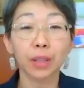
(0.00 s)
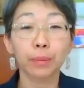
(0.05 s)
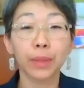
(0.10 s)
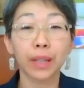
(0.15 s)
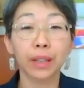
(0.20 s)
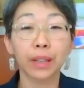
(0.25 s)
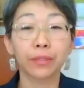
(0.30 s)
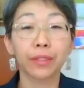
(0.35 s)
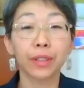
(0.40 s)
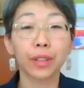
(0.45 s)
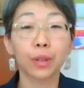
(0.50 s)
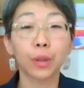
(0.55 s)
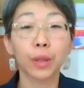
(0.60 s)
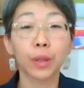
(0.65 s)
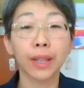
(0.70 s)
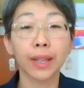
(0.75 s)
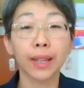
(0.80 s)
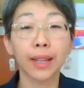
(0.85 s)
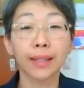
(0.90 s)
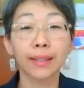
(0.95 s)
by
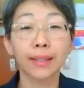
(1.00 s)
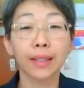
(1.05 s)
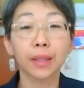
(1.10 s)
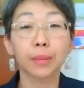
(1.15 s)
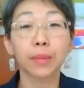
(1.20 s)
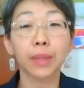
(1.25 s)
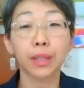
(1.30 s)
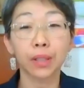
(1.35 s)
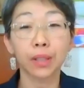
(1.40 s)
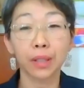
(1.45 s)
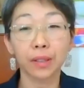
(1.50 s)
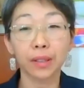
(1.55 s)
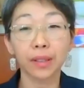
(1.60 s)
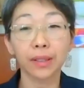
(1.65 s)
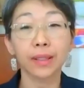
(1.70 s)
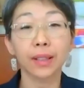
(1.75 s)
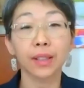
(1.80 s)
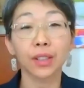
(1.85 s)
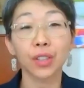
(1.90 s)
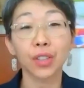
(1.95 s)
reorganizing
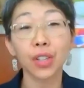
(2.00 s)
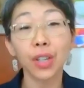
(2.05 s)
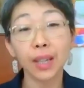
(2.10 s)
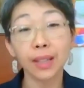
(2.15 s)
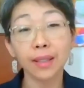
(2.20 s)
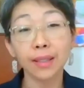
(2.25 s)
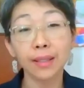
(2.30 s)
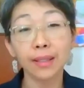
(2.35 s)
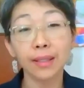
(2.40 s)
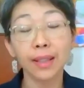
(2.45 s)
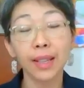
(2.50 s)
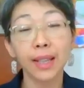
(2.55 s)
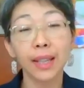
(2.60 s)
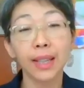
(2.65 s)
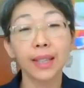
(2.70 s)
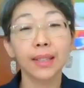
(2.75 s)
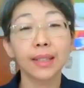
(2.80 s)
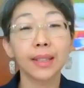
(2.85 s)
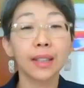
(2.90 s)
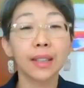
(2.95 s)
materials on chess
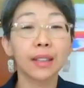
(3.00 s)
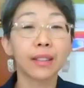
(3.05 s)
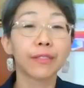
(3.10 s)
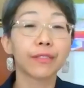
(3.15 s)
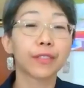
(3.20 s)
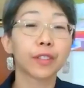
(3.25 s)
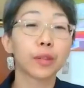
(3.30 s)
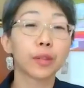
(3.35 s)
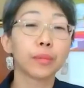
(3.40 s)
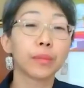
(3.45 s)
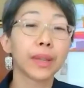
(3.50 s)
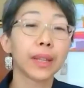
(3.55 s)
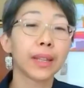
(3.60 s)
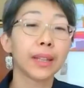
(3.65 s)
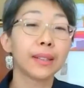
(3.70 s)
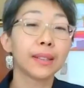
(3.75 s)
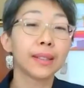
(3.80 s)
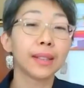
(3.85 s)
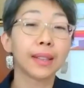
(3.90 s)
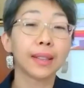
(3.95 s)
dating from
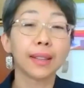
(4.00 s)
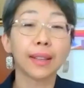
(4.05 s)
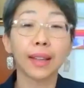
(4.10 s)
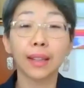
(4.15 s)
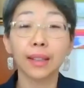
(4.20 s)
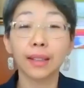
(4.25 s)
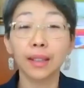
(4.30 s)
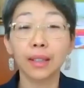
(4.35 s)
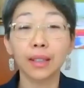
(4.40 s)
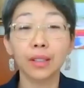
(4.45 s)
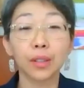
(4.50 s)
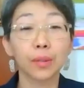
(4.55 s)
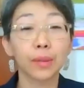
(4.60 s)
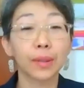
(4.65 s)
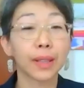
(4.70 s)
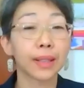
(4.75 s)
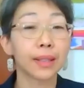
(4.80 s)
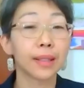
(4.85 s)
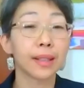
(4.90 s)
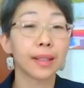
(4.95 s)
1890 to
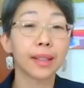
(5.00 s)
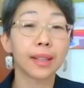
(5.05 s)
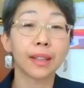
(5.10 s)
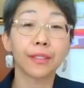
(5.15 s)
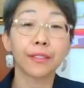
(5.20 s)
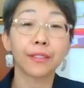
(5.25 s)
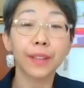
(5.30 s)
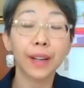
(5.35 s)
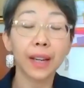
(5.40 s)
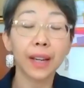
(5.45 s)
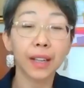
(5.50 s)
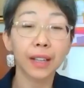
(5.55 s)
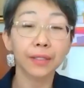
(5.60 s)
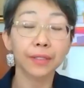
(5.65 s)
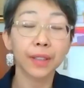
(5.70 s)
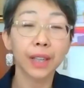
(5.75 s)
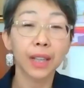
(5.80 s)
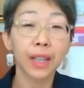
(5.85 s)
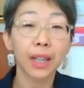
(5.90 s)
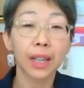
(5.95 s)
1985,
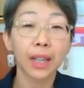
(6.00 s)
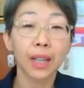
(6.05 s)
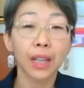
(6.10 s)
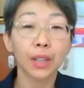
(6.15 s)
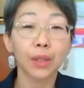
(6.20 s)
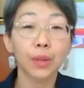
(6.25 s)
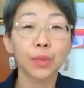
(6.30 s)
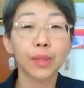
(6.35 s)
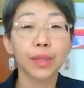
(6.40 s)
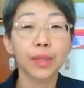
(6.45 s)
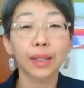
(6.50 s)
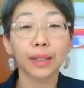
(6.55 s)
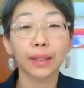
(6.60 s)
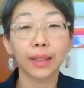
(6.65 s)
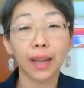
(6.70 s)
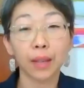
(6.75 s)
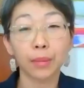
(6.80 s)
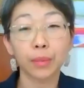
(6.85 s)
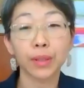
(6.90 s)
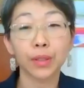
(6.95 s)
using
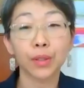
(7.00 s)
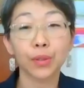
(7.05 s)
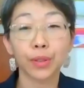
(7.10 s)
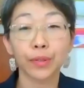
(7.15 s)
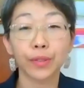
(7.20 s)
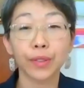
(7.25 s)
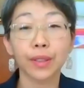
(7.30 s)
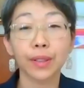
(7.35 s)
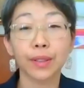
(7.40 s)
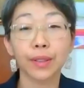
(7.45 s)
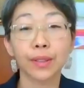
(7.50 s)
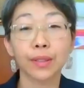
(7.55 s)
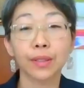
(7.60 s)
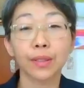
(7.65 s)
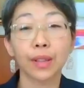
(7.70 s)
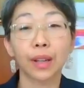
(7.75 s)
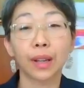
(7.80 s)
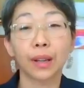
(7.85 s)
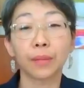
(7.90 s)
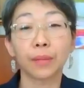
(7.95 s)
library services
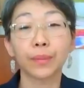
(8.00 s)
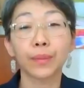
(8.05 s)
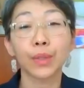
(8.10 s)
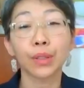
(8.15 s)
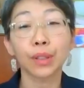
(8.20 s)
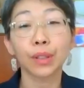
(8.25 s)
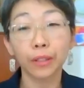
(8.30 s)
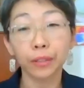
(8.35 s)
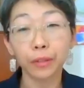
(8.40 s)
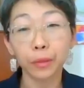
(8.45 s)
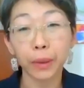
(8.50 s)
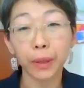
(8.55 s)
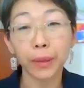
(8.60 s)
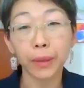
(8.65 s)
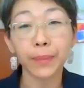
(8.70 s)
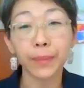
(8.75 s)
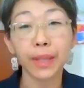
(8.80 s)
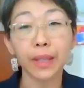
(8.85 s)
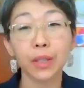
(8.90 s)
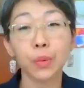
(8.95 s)

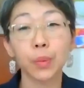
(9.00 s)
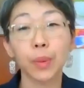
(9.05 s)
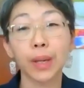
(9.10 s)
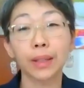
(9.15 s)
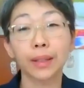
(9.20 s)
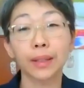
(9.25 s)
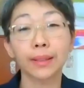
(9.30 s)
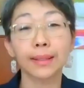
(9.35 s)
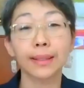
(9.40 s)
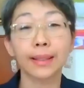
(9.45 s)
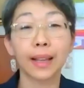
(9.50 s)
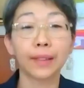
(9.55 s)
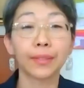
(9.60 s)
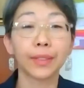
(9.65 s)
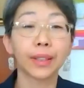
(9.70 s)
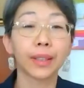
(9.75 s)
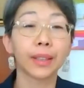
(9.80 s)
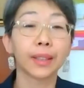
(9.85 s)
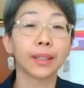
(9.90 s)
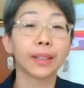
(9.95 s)
software as well as
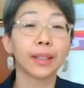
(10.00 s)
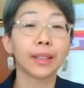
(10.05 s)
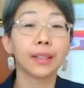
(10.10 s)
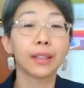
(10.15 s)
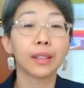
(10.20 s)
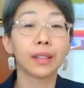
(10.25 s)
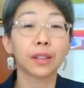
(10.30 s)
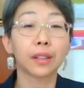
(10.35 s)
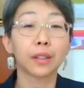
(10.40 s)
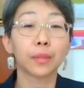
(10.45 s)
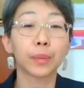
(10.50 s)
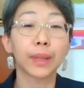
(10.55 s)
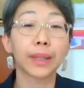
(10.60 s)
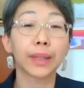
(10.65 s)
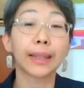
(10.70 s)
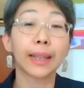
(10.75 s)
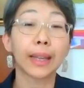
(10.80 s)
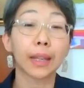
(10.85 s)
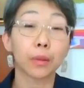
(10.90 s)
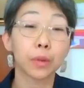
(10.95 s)
Slavic and
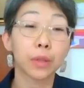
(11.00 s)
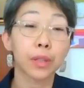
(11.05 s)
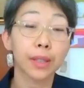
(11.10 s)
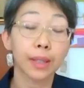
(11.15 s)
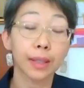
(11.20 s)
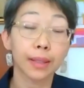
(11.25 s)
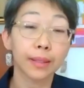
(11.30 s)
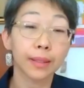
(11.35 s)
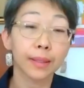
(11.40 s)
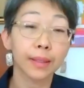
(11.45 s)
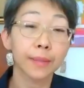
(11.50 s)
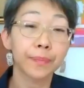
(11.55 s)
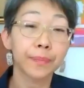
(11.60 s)
Indo-European language skills,